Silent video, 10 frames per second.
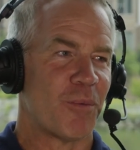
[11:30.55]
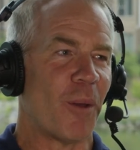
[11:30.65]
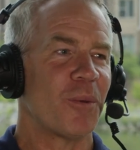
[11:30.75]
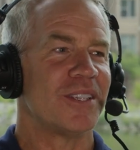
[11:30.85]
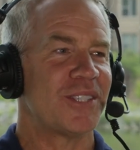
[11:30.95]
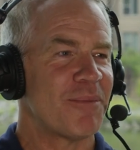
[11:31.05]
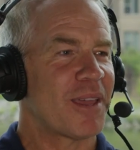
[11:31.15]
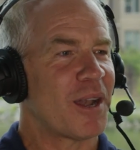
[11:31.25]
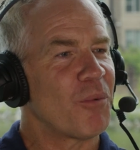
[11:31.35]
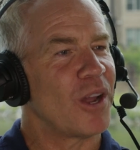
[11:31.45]
Probably the same
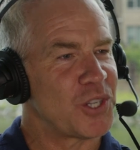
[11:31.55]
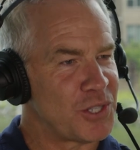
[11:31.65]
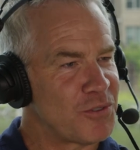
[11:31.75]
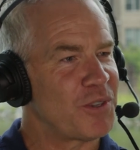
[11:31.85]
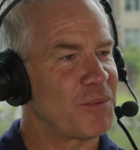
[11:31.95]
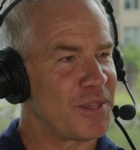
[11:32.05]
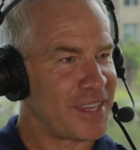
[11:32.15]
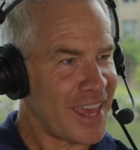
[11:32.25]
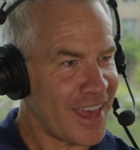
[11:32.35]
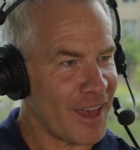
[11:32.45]
kind of pressure you feel, but
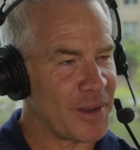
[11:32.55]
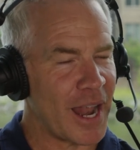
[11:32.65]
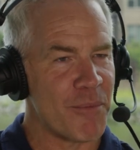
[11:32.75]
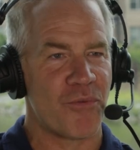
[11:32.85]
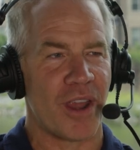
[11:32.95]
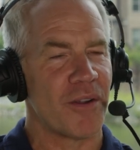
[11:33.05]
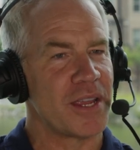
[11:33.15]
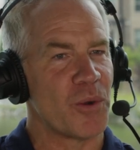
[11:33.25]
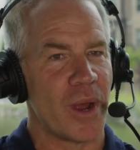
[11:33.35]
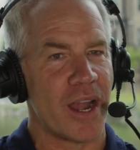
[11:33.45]
yeah, I mean, I'm
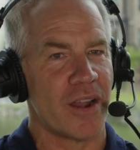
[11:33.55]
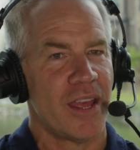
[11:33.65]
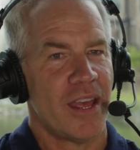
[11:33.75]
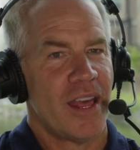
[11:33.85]
very aware